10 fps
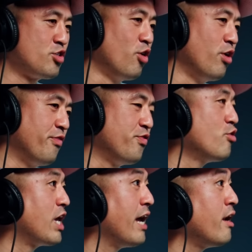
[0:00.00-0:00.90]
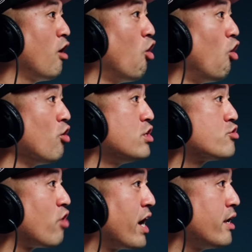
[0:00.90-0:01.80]
So if you get all
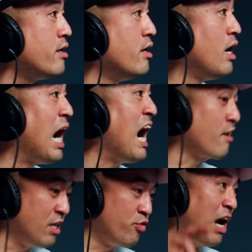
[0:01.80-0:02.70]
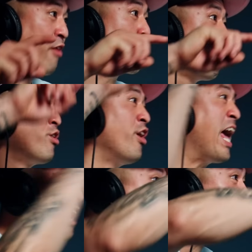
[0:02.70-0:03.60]
this right, I'll give you. I'll throw in
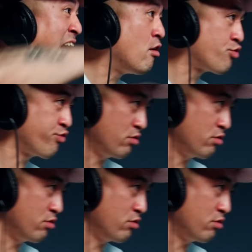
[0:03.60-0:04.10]
an extra ounce